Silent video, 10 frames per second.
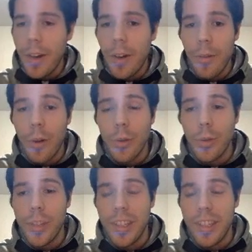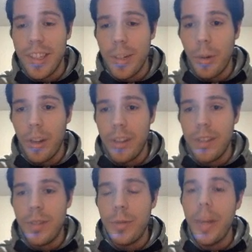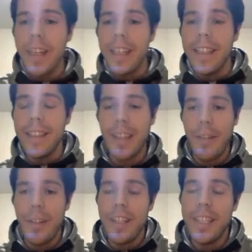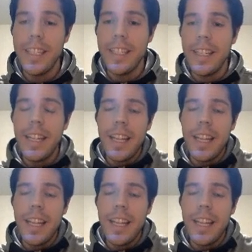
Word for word: of Road to TCG Worlds 2017.